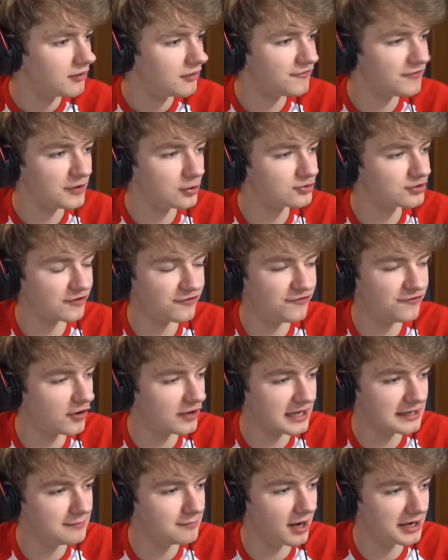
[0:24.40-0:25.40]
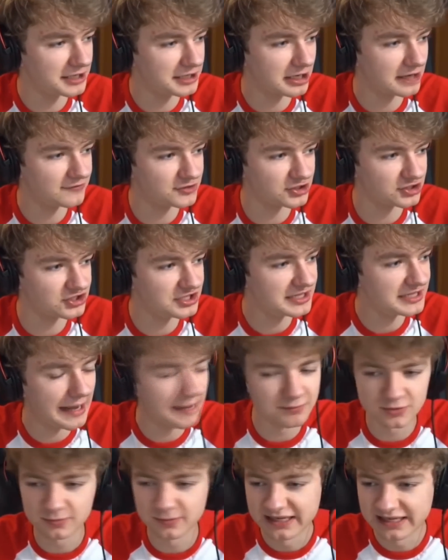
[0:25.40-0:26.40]
Phil's a fucking Minecraft just
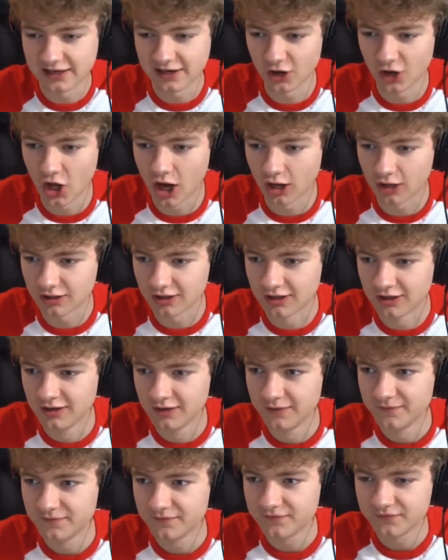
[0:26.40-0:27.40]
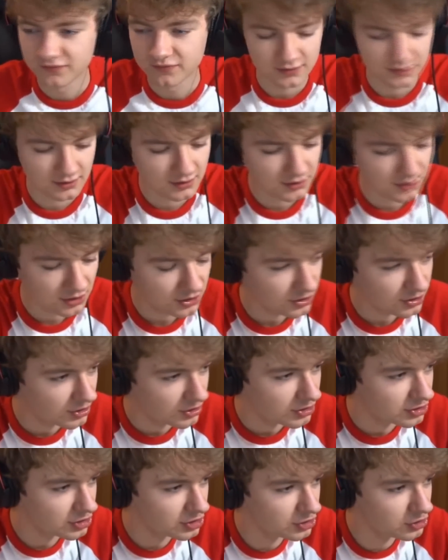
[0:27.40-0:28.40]
DM'd me, lol.
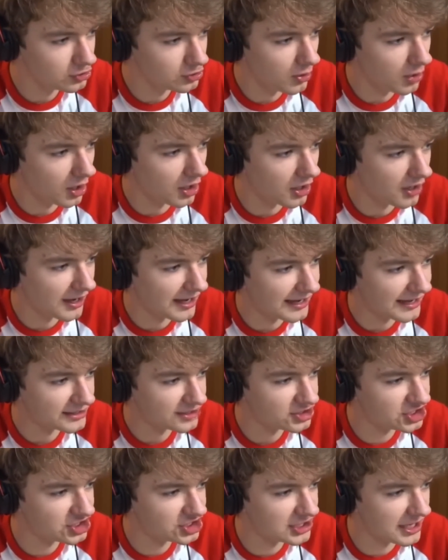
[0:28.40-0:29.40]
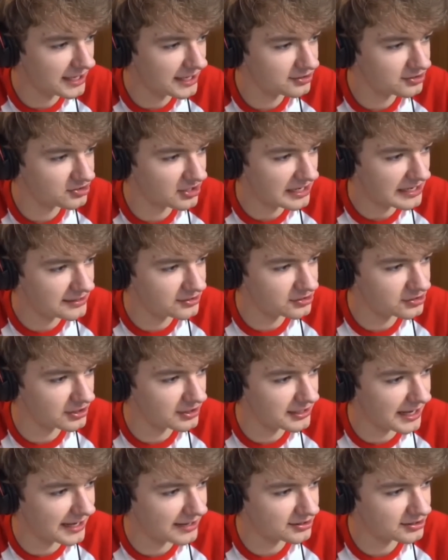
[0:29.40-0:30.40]
You are a shit
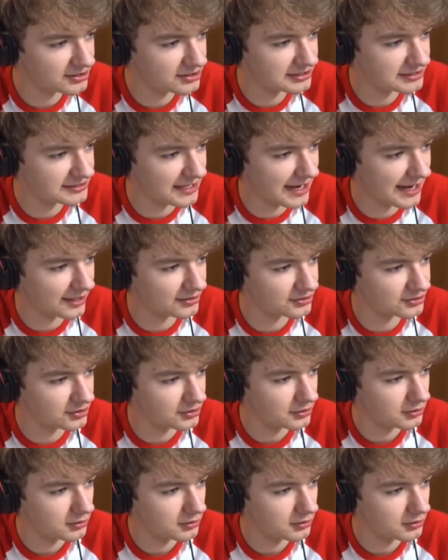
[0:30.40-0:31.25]
internet dad.